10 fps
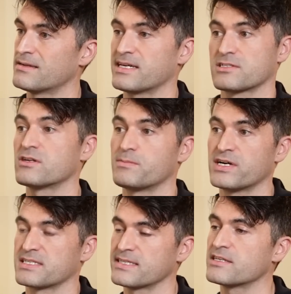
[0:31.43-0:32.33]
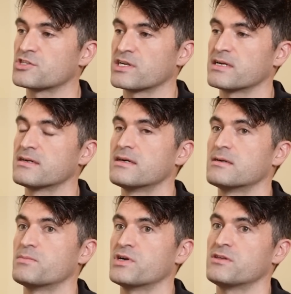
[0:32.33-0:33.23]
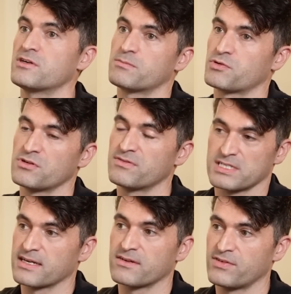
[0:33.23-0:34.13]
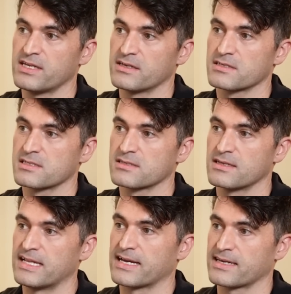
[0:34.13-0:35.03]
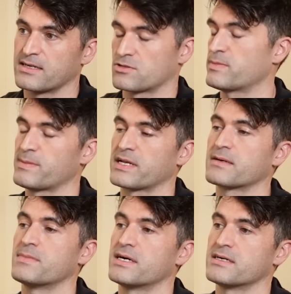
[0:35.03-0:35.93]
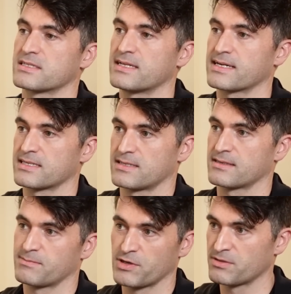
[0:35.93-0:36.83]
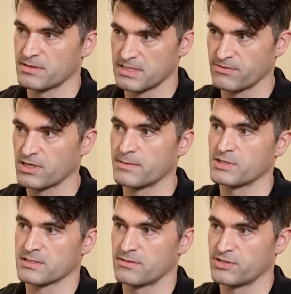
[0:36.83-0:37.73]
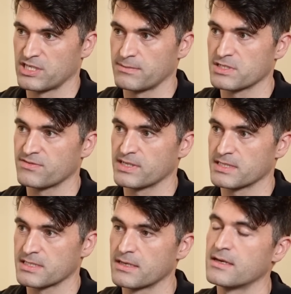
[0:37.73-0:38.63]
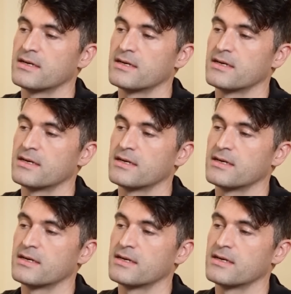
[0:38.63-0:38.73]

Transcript: That's not a biosignature, but you could prove it's like a Venus in that case, or maybe like a Mars in that case. Like both those have carbon dioxide rich atmospheres.